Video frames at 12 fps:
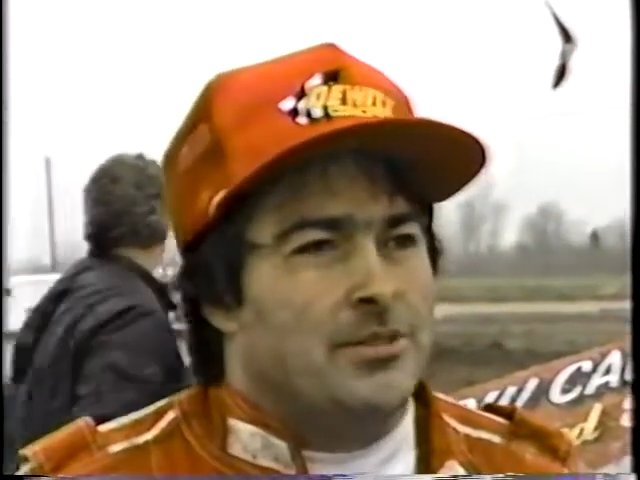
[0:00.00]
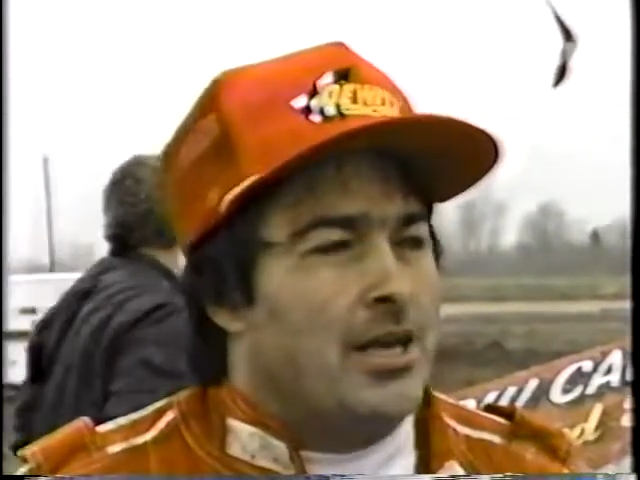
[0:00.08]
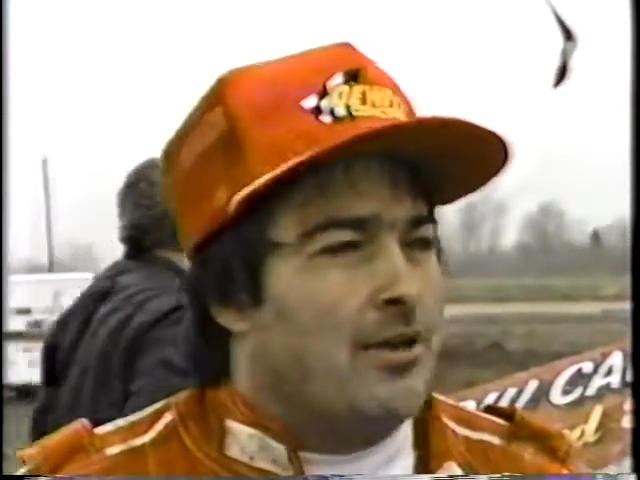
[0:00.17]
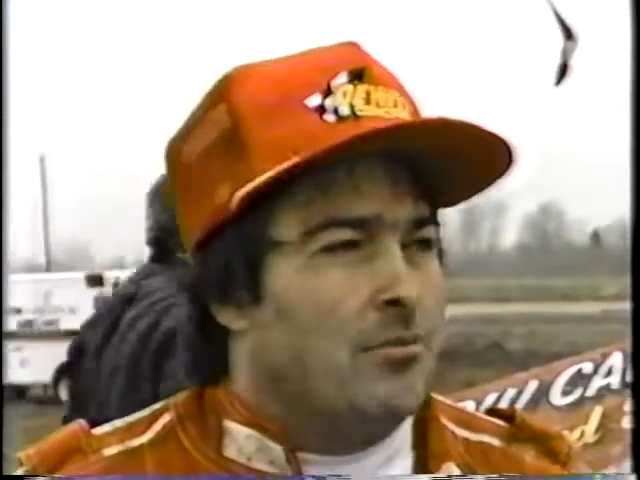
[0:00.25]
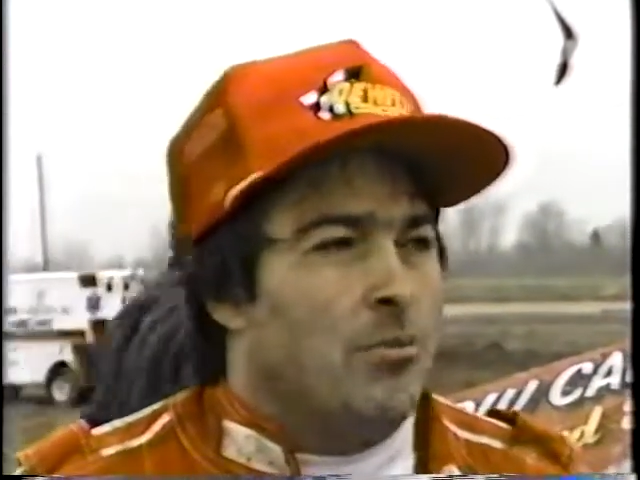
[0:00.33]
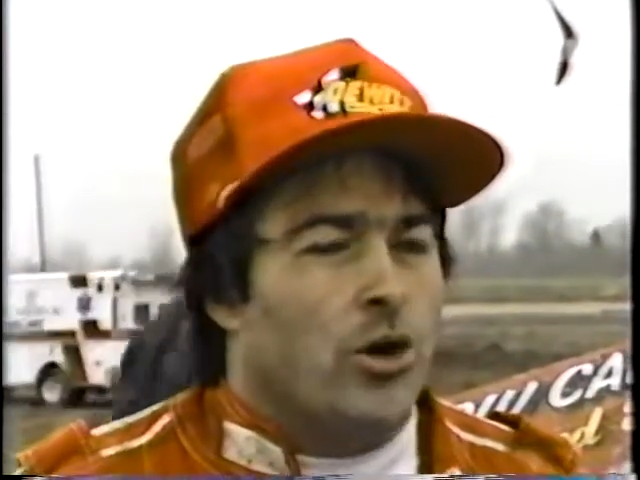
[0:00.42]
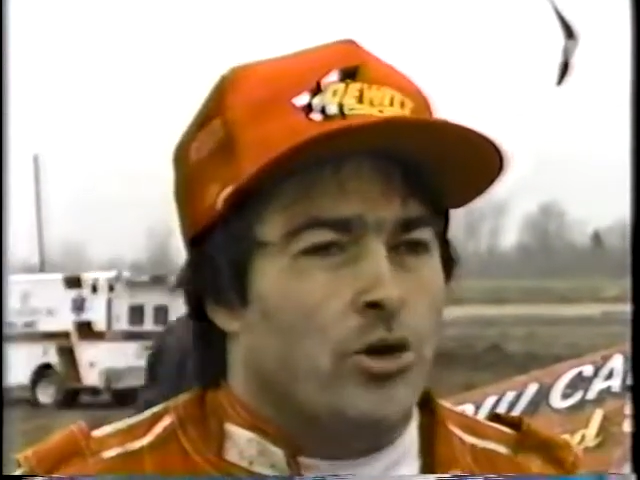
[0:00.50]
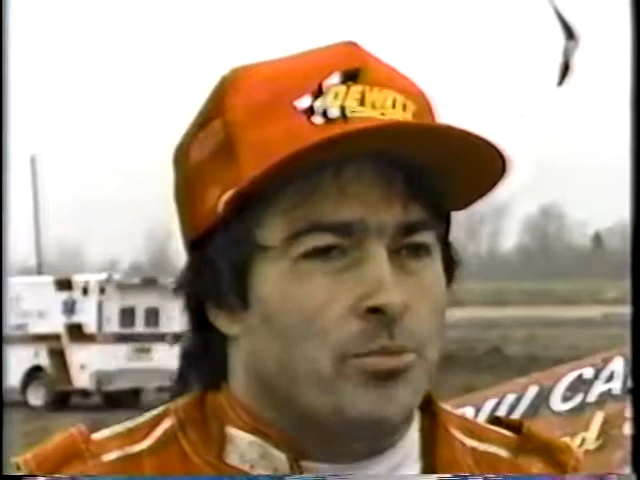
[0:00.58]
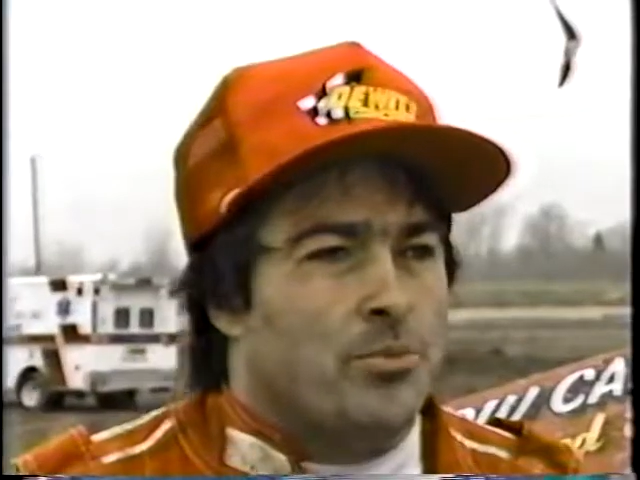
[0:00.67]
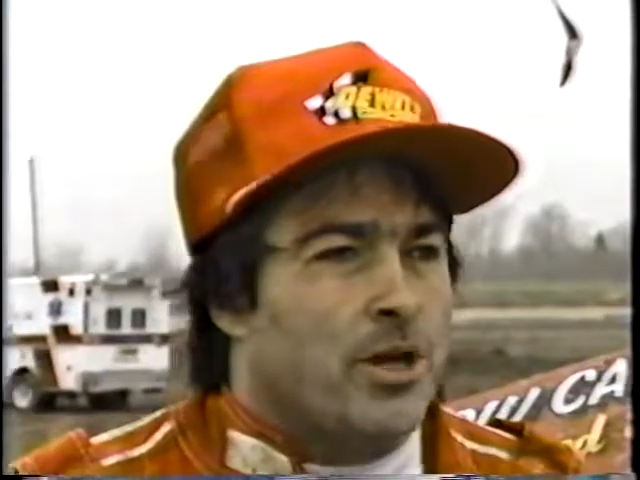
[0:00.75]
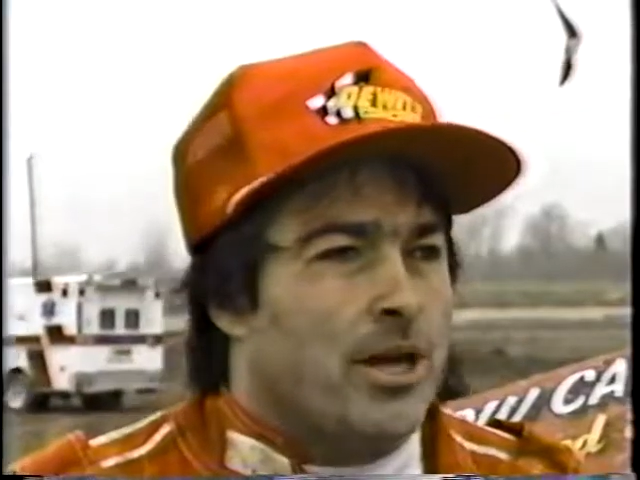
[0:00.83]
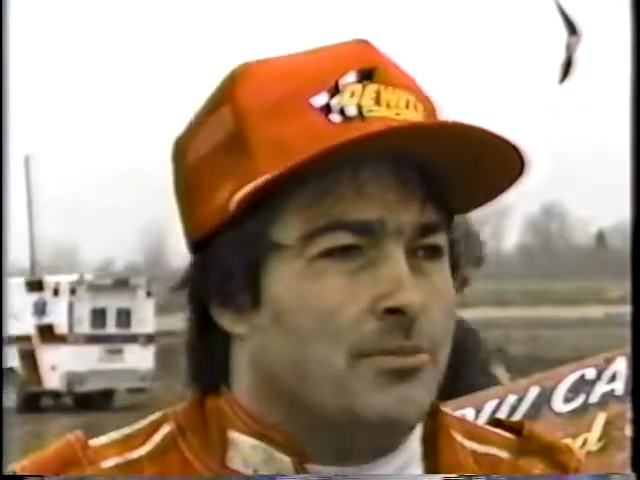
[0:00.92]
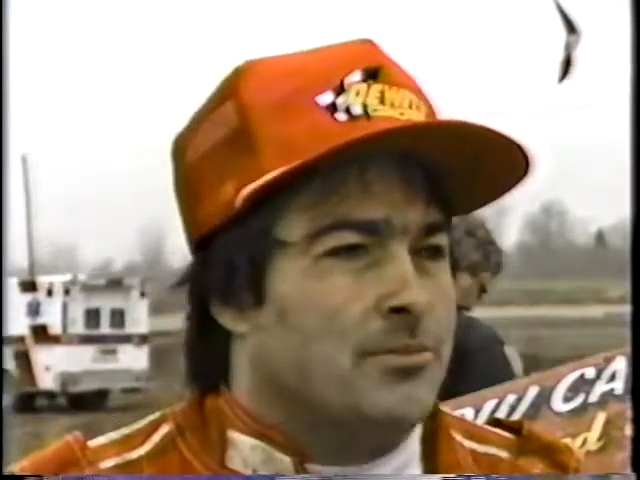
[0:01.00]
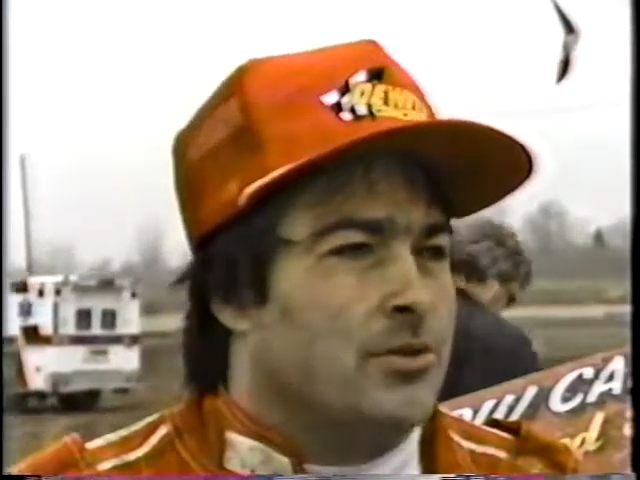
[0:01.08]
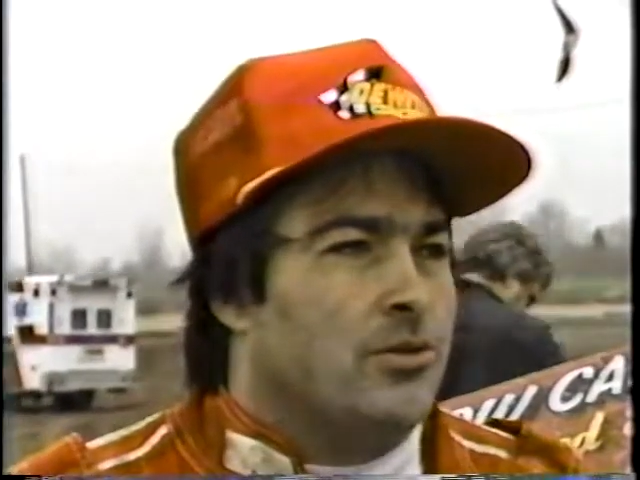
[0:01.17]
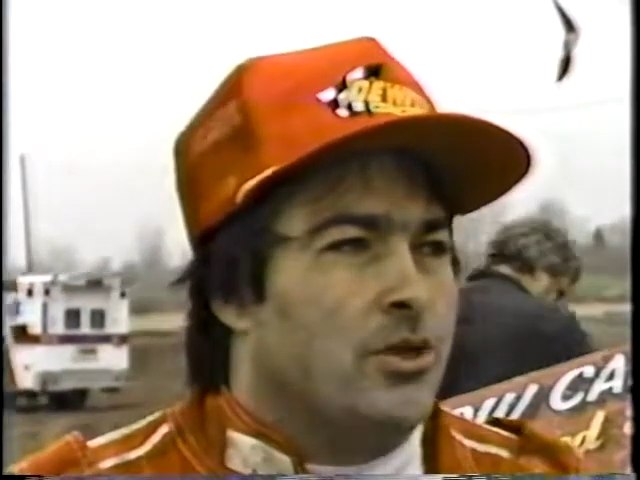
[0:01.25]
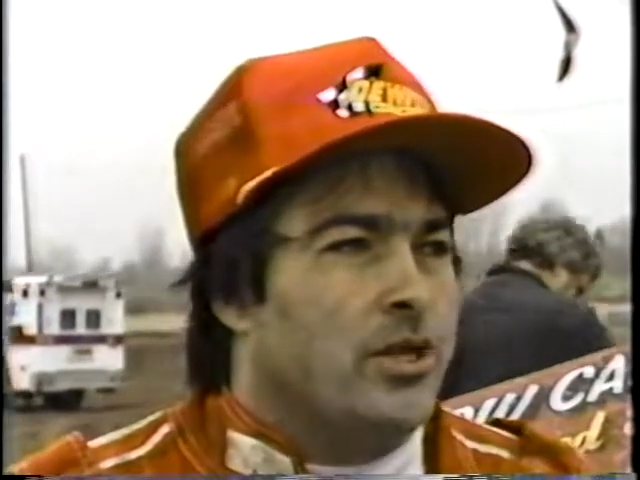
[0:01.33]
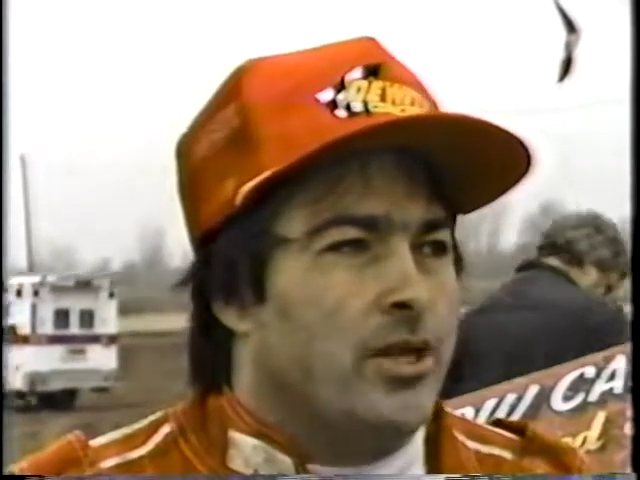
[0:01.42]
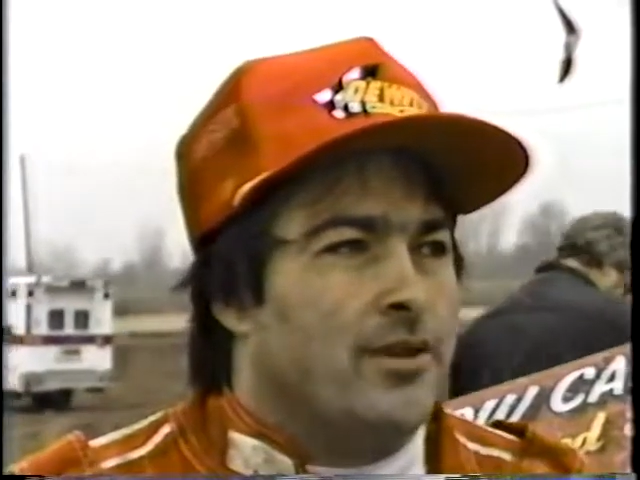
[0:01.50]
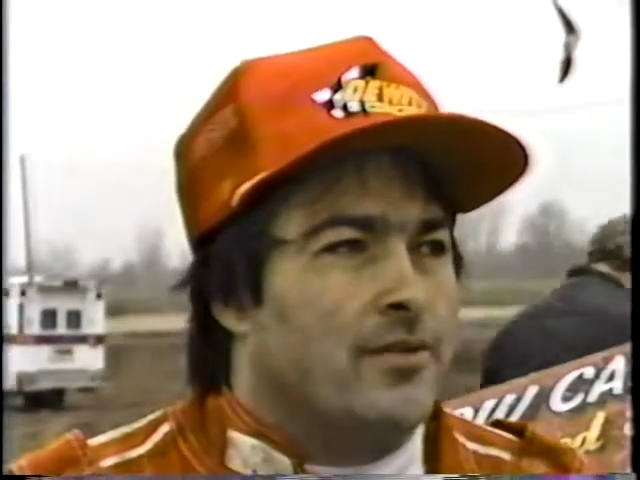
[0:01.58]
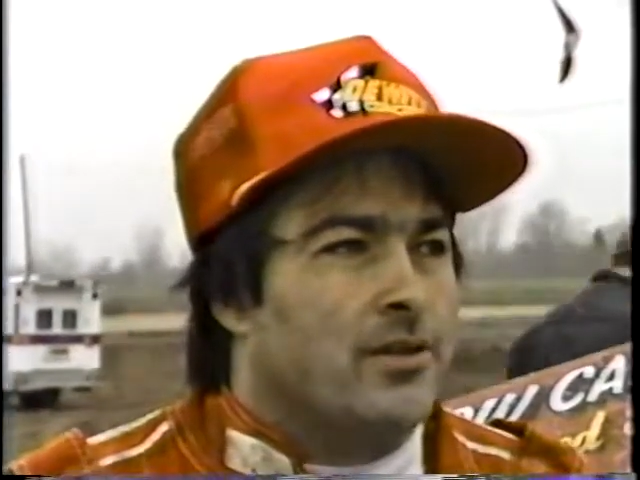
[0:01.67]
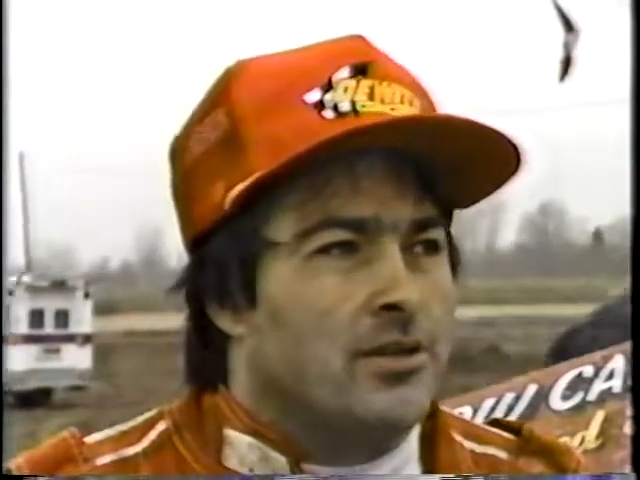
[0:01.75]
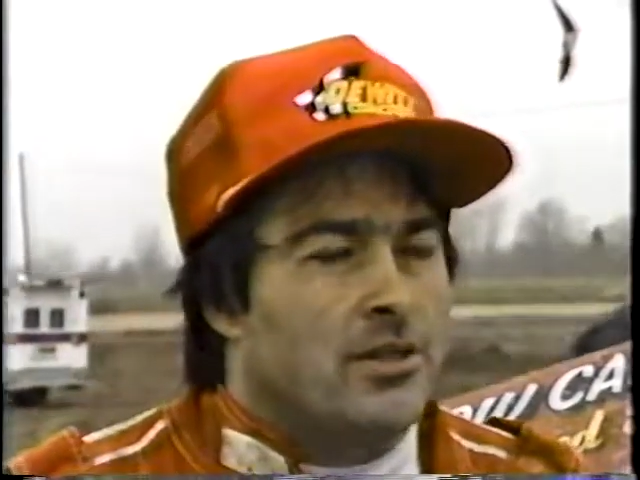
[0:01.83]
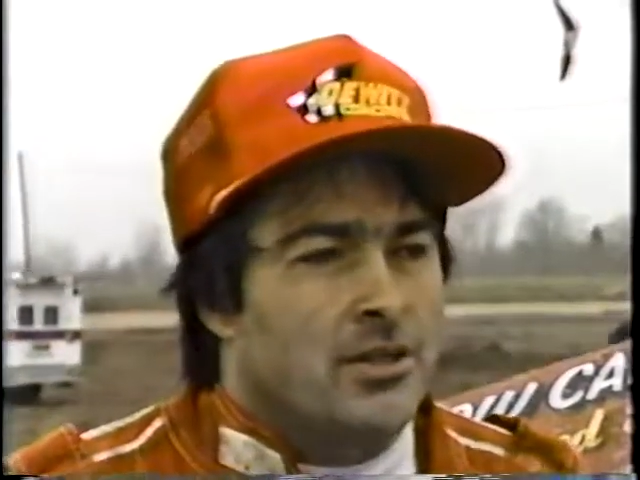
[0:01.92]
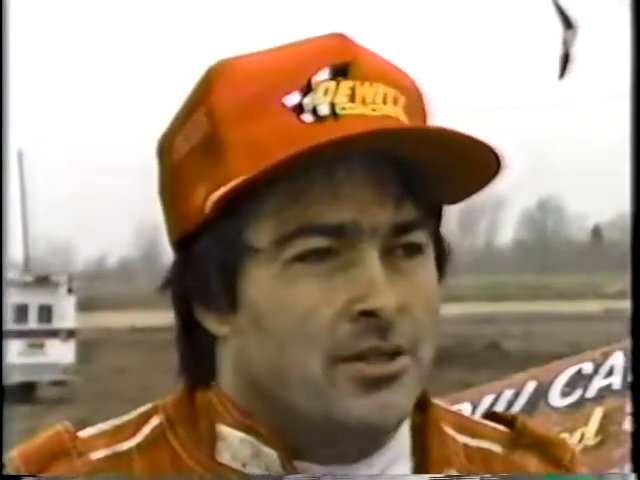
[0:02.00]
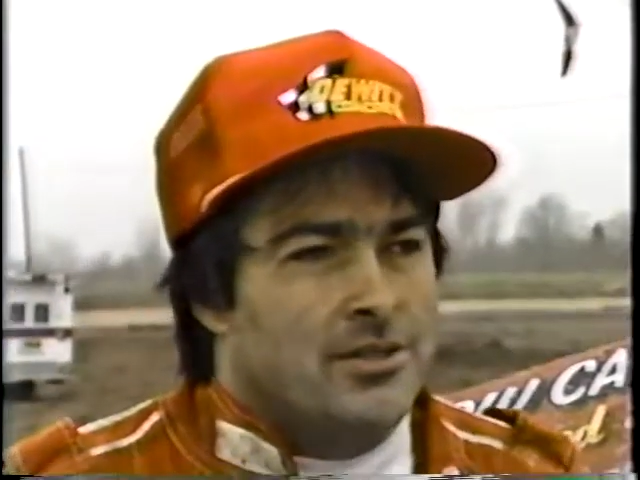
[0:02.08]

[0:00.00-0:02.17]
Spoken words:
having motor problems or whatever.